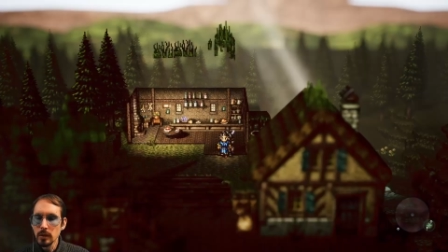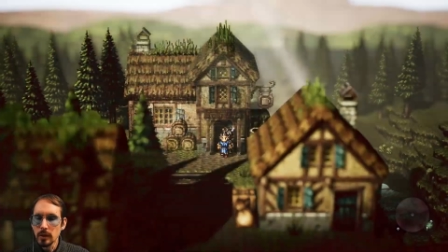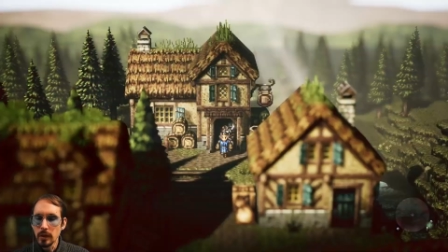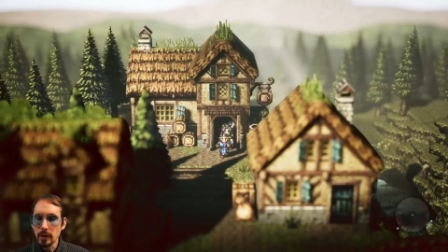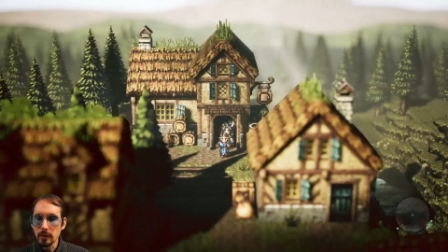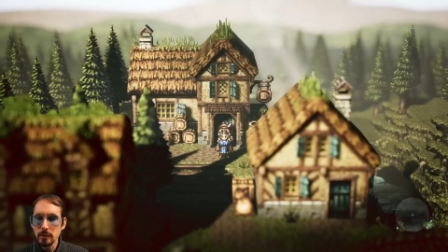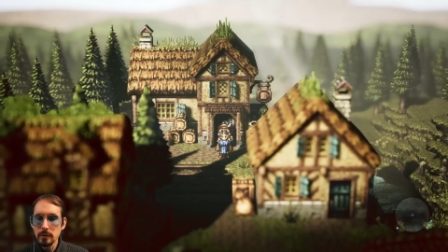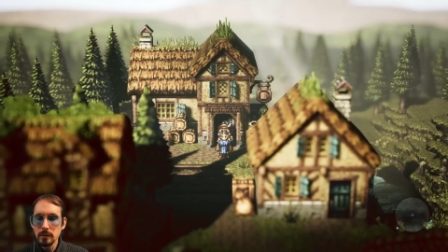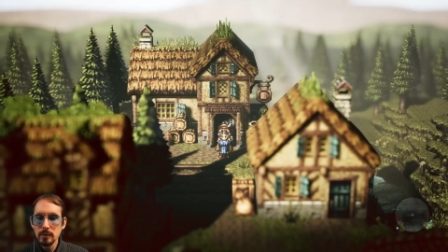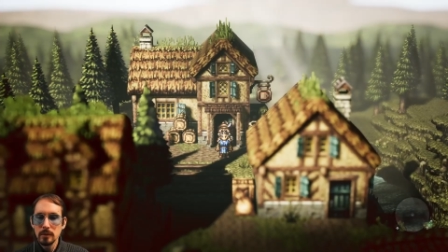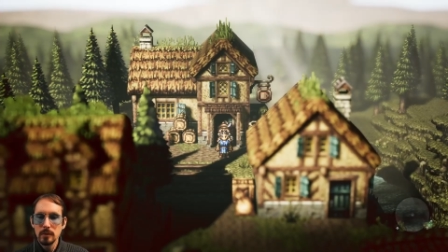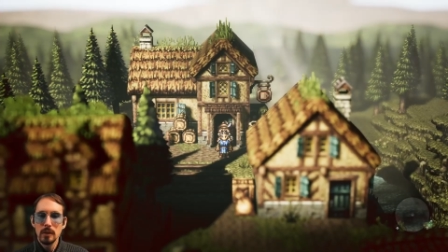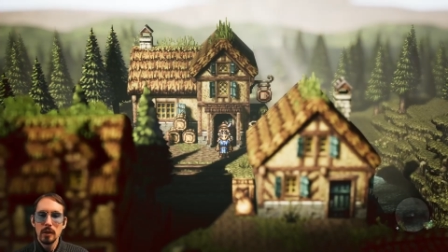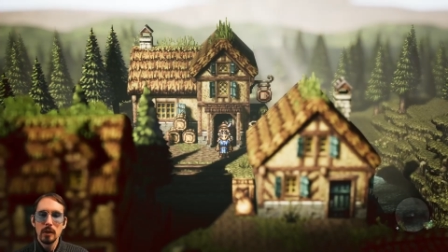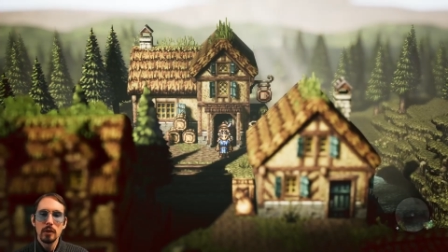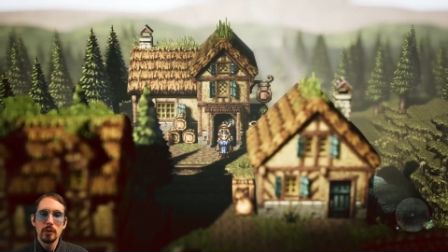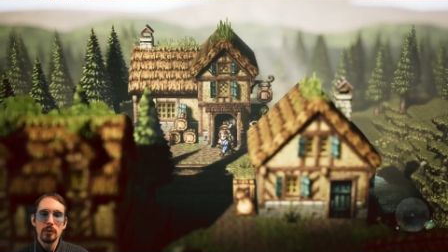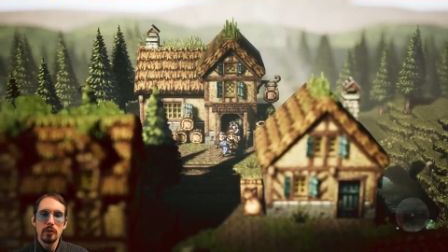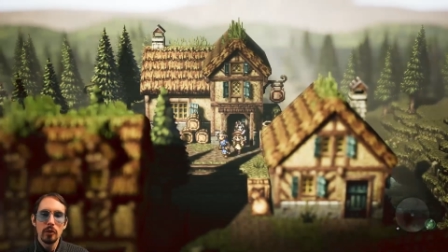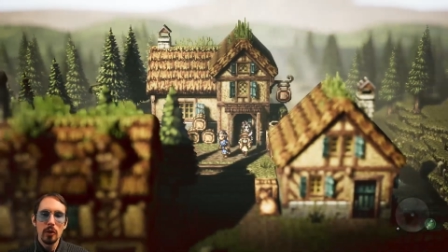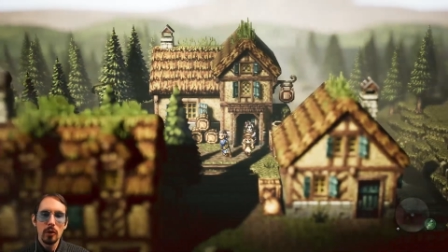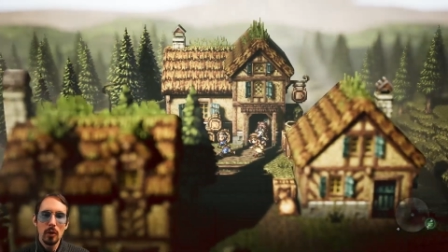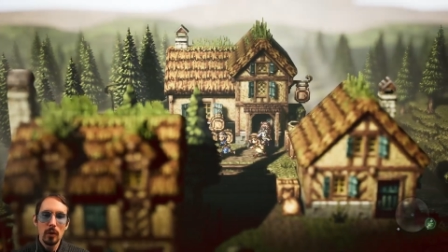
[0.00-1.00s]
Good enough.
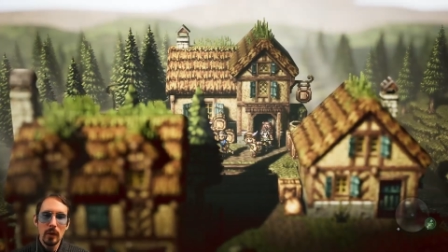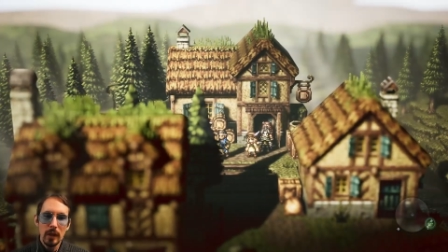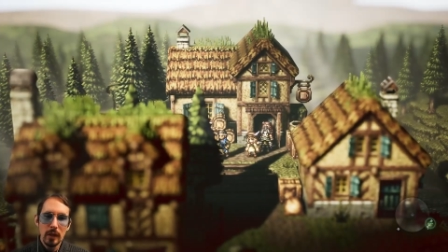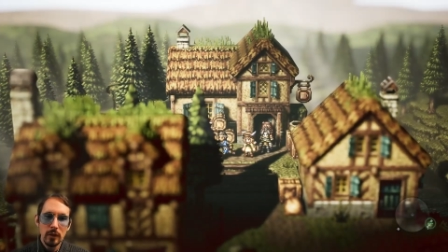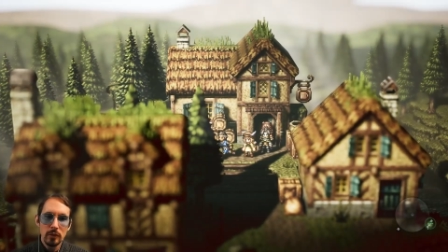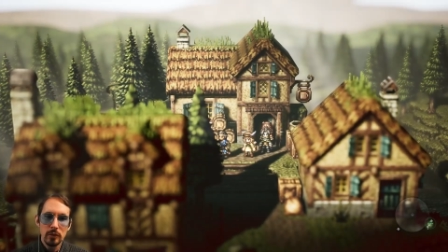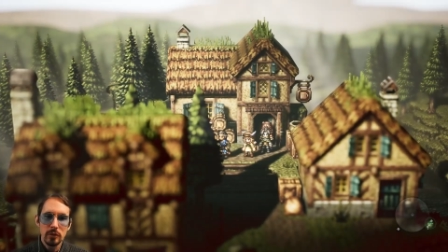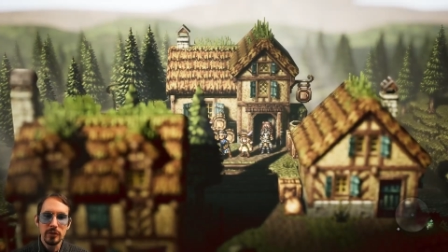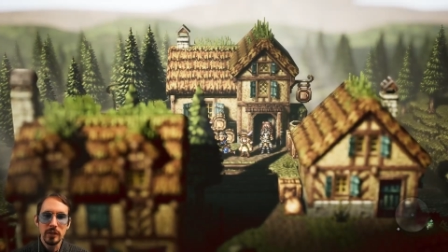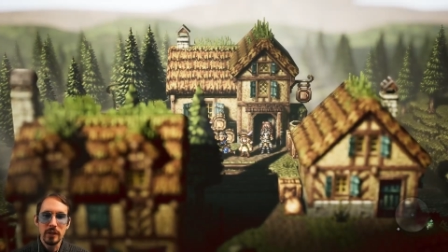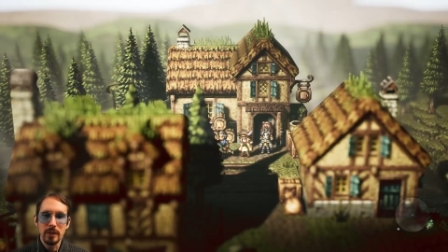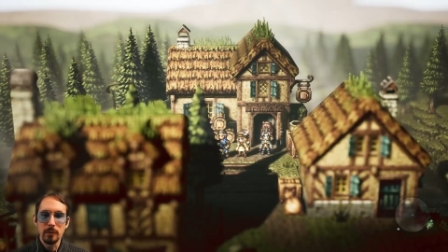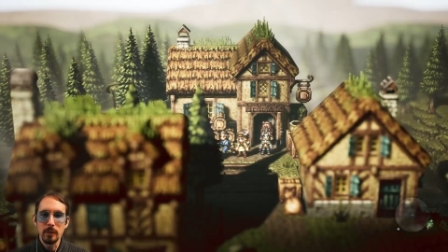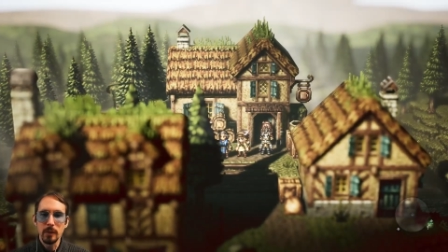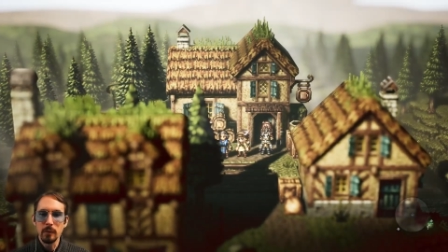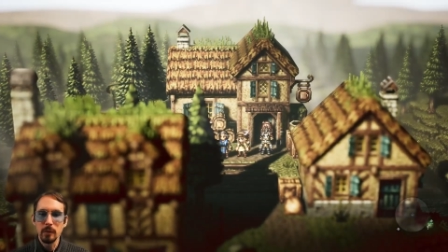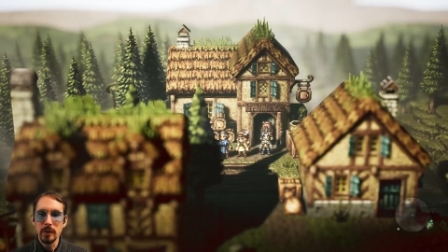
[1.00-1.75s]
So, interesting,